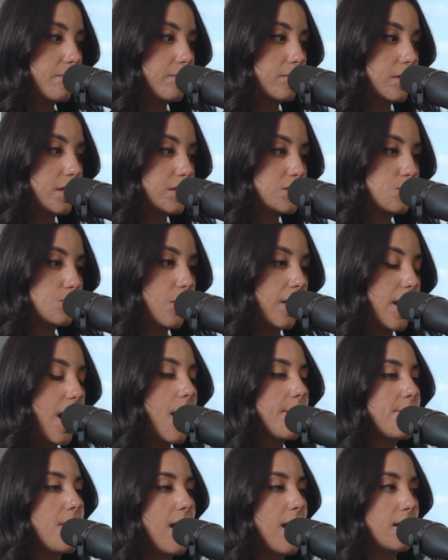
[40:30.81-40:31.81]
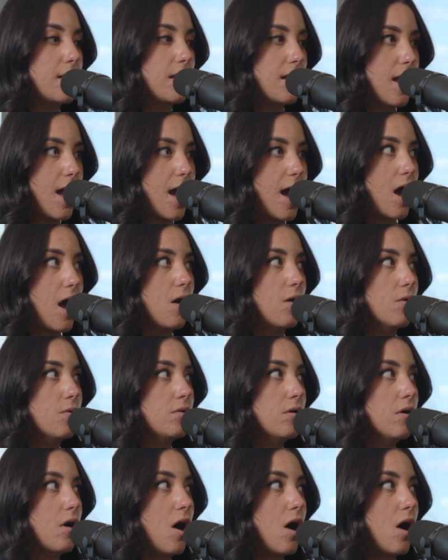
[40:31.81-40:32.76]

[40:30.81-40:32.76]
Because where I'm at now,